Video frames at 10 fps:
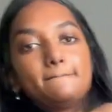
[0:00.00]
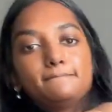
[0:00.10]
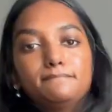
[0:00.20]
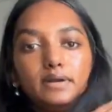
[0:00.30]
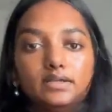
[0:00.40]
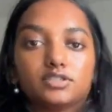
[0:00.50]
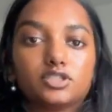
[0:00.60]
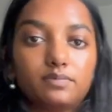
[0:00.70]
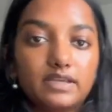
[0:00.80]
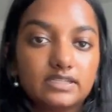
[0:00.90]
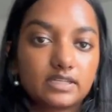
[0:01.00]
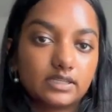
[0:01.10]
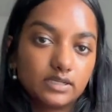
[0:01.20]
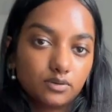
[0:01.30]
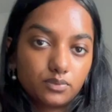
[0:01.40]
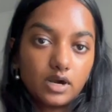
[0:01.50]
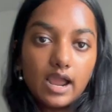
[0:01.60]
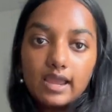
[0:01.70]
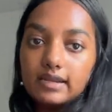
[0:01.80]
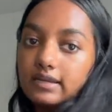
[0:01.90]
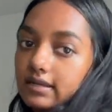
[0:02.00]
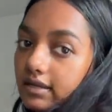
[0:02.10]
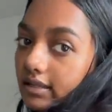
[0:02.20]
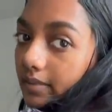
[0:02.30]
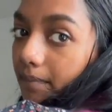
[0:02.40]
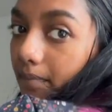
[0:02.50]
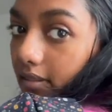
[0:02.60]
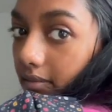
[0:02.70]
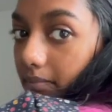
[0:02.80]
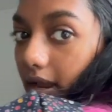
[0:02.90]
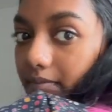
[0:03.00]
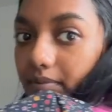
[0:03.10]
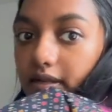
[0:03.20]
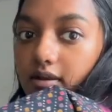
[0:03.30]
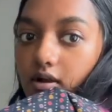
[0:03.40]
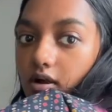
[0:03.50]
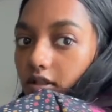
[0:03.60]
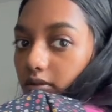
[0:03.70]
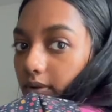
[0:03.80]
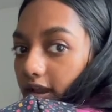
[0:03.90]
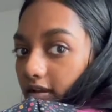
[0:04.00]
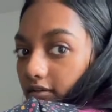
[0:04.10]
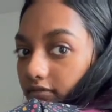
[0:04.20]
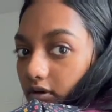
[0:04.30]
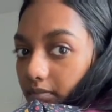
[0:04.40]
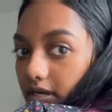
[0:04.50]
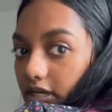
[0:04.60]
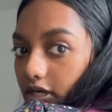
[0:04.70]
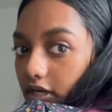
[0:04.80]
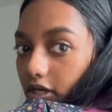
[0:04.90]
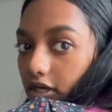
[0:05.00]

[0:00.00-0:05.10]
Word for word: but so basically we're adding the piping all the way from here